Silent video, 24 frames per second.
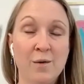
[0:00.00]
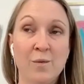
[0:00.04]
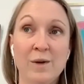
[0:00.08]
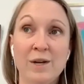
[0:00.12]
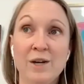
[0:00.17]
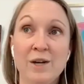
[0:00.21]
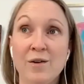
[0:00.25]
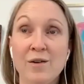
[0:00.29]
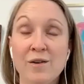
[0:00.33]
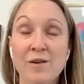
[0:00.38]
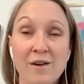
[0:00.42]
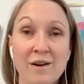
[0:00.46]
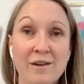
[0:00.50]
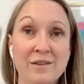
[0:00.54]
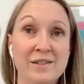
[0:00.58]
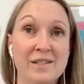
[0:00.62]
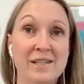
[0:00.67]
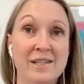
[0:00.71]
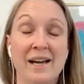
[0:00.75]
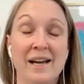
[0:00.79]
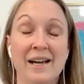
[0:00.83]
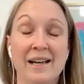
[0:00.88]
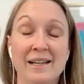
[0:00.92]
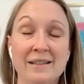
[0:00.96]
We don't go
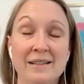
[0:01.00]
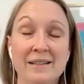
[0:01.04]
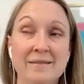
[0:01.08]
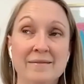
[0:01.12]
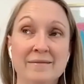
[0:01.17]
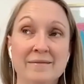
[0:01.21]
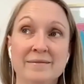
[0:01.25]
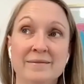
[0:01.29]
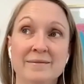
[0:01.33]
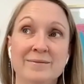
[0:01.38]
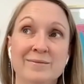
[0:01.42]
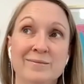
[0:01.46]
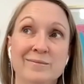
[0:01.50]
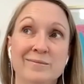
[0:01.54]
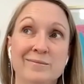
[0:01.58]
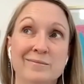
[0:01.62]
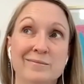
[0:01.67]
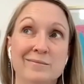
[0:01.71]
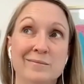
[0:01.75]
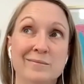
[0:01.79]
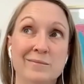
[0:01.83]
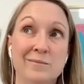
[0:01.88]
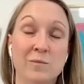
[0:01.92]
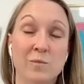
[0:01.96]
outside.
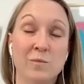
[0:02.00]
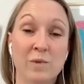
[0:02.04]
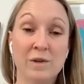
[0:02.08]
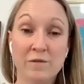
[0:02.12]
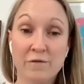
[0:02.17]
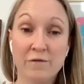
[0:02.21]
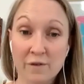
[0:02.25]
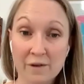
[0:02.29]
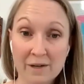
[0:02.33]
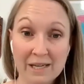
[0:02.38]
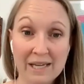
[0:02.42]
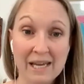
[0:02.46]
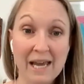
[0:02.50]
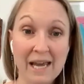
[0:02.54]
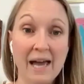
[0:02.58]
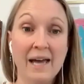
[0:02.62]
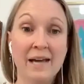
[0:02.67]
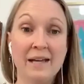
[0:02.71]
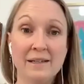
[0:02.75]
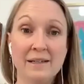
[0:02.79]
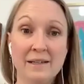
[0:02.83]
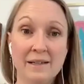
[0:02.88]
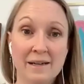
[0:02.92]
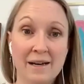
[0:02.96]
We
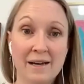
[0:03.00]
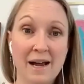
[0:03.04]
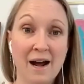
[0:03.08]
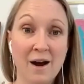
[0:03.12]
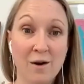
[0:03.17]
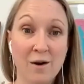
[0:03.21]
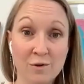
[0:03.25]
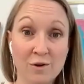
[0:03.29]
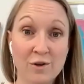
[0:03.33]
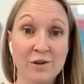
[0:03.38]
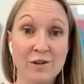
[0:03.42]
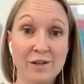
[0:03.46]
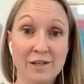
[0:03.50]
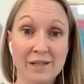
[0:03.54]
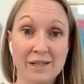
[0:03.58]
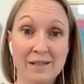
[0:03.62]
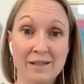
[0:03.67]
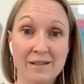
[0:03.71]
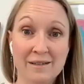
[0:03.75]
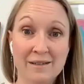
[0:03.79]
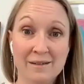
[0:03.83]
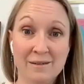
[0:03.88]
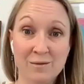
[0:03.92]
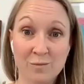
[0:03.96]
forget how
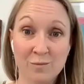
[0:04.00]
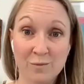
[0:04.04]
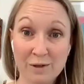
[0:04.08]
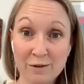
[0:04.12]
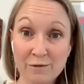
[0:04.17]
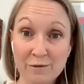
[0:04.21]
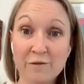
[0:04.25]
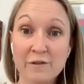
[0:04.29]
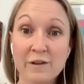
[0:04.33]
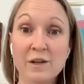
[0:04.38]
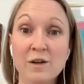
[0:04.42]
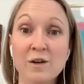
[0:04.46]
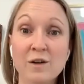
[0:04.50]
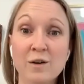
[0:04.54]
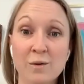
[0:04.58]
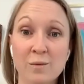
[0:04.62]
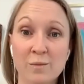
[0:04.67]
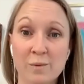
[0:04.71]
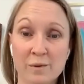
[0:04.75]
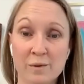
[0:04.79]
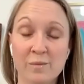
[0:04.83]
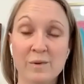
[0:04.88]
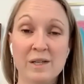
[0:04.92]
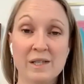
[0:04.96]
good we
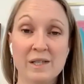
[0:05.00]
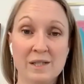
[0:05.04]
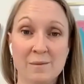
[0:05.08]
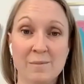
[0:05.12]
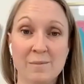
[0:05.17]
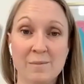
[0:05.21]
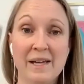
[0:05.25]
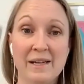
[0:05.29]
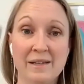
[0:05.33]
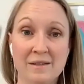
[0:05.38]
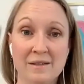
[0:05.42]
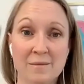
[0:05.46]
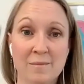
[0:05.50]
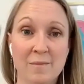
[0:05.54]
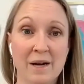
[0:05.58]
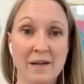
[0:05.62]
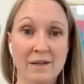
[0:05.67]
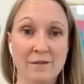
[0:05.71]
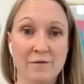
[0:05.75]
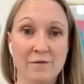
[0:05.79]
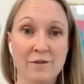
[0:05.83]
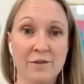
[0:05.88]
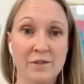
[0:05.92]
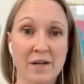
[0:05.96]
feel when we spend
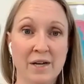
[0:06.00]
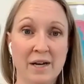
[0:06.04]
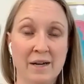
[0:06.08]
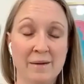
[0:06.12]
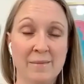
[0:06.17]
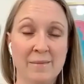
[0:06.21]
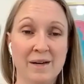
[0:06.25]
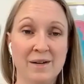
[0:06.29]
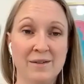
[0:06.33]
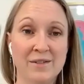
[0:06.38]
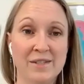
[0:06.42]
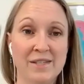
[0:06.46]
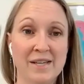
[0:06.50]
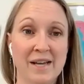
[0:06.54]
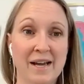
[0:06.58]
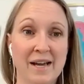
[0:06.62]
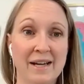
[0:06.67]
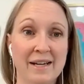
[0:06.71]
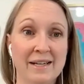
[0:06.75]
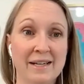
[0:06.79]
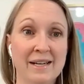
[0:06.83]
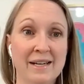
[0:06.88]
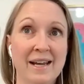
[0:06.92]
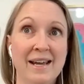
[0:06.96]
mindful time
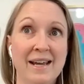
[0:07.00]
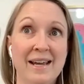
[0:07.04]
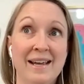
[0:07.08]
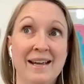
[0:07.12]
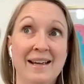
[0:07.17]
outside.